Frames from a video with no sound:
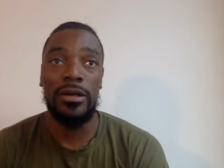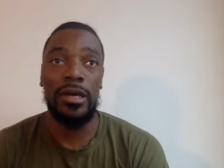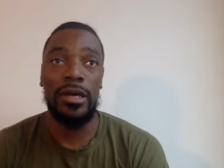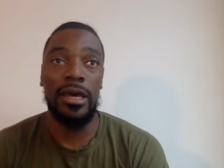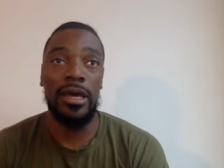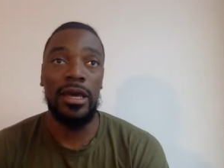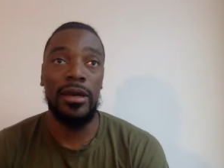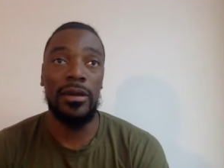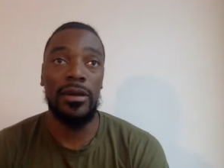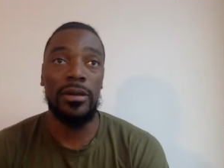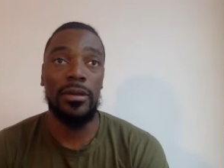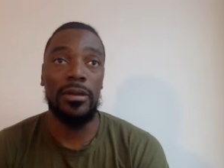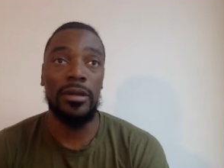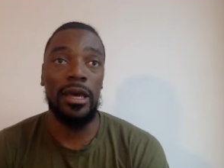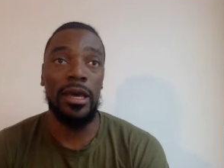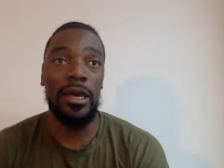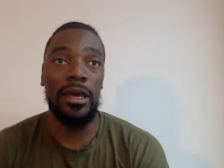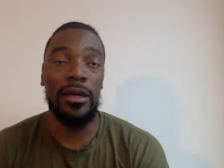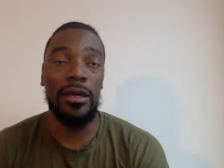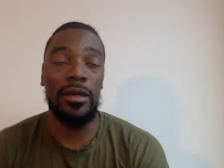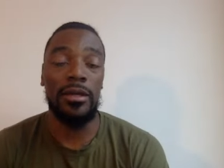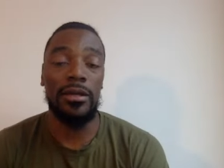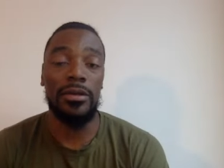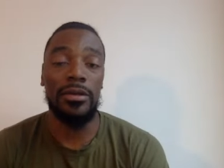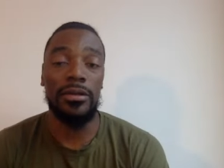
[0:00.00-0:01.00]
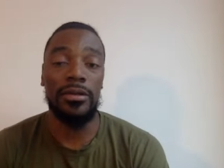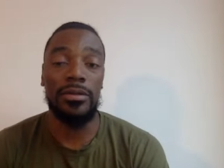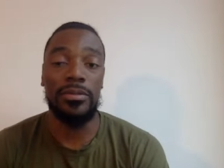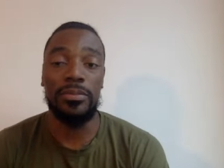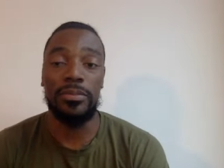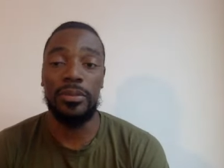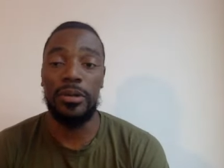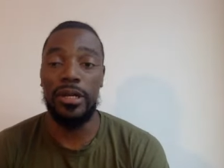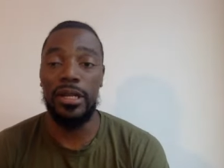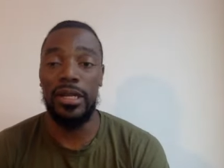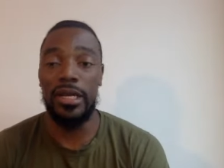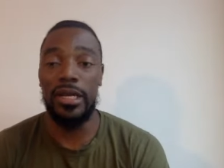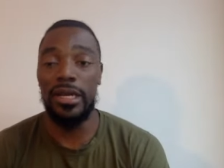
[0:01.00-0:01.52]
and and
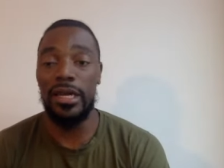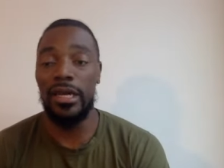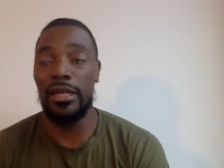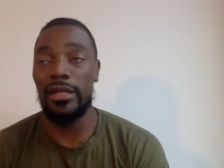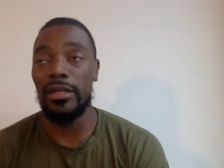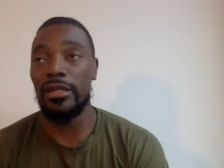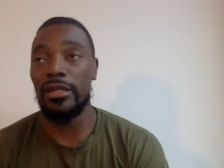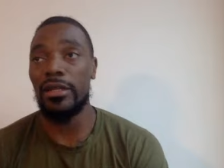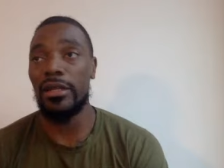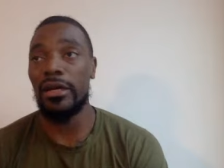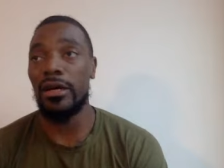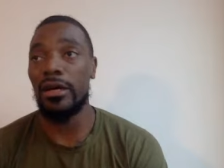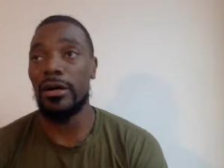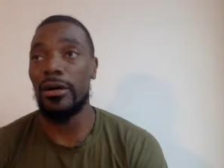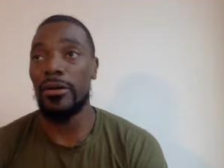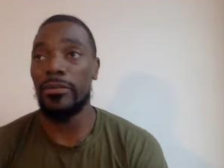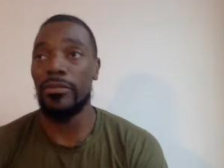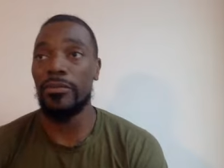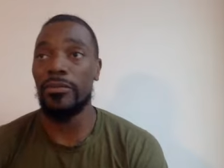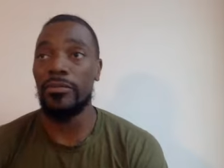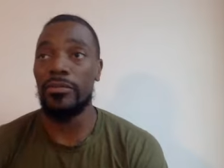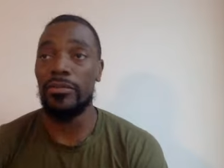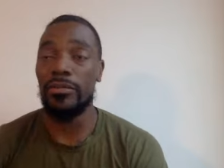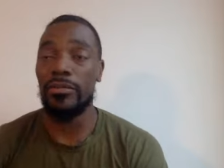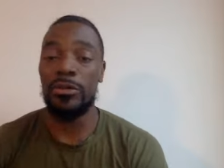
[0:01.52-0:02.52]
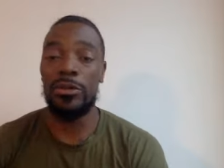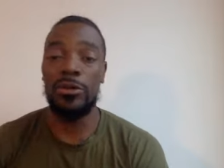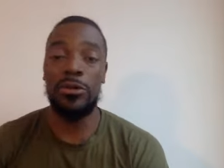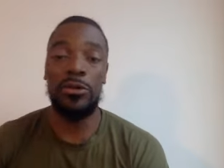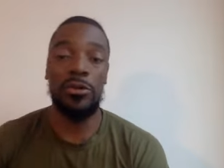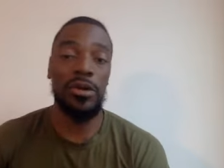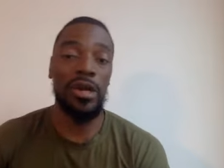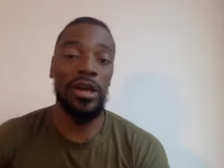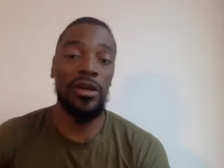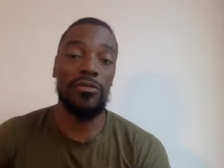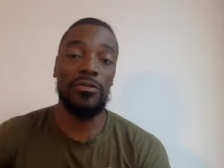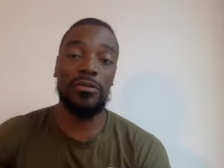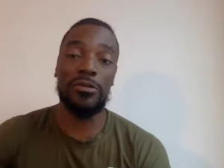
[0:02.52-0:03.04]
putting in um,
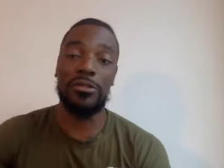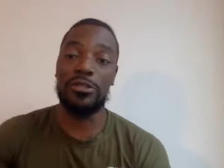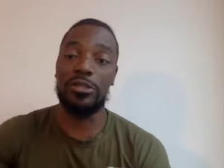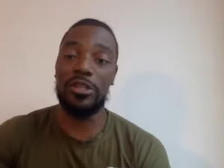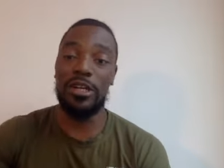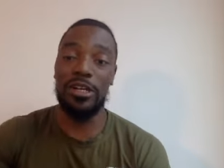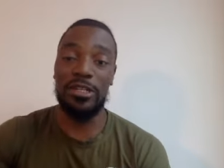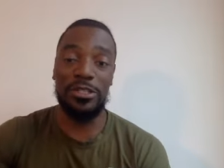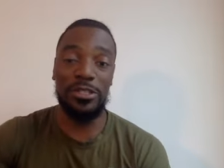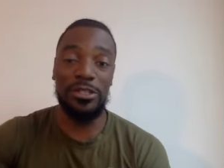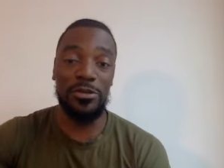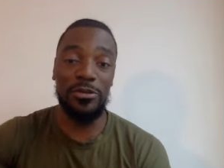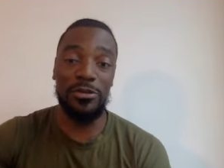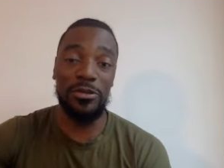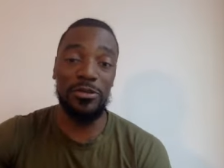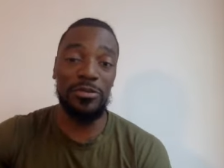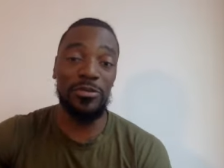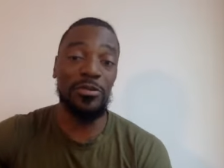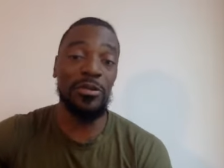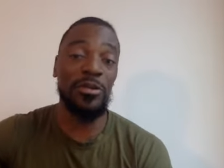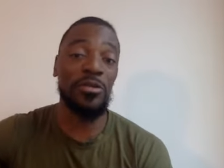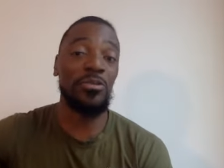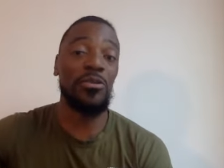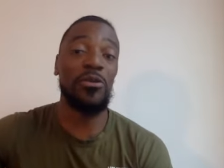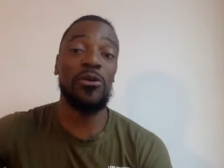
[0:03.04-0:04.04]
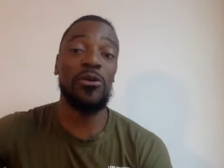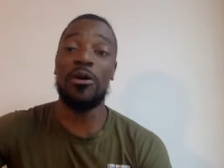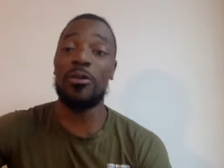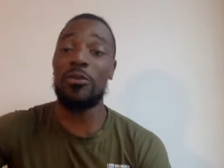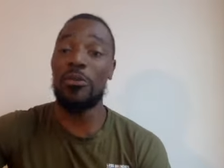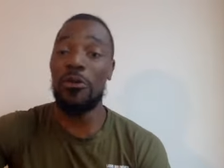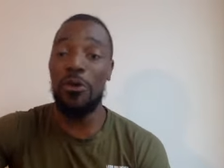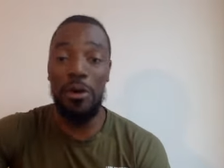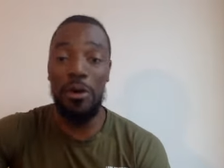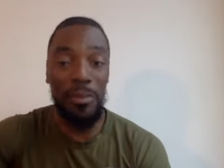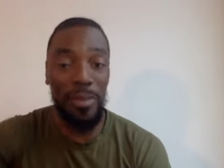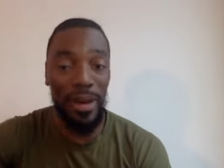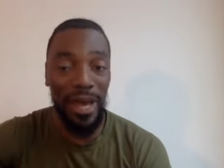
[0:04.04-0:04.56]
new infrastructure with, with more and
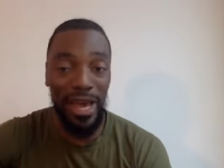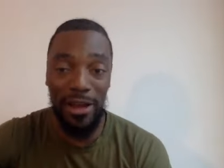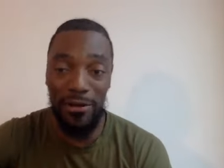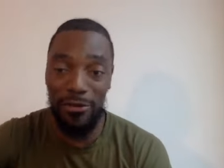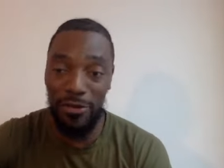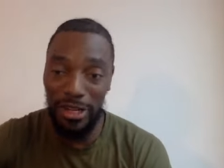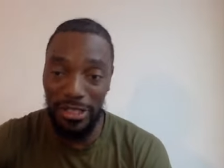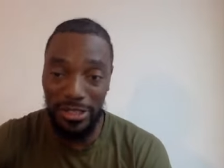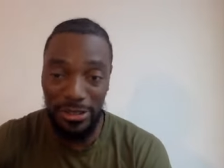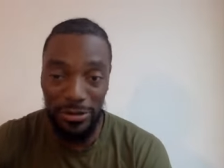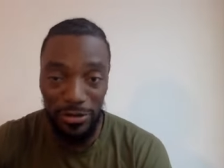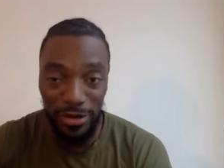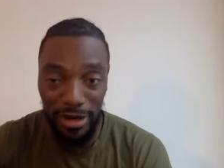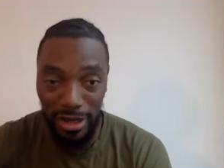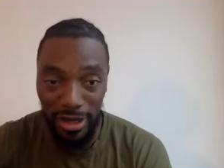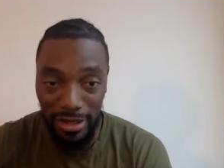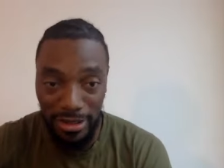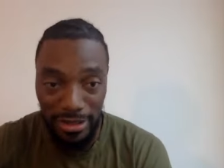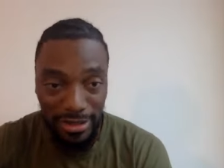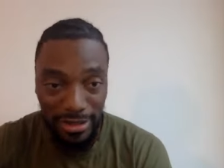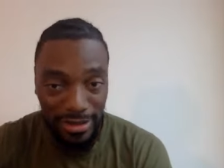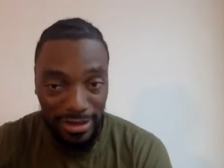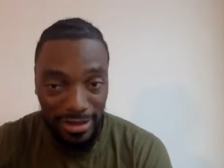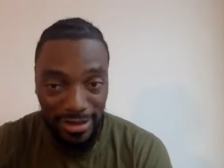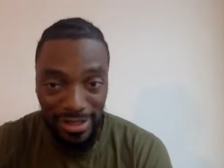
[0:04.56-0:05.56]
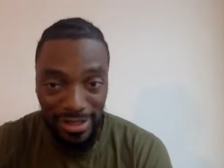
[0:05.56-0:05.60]
more bad restaurants.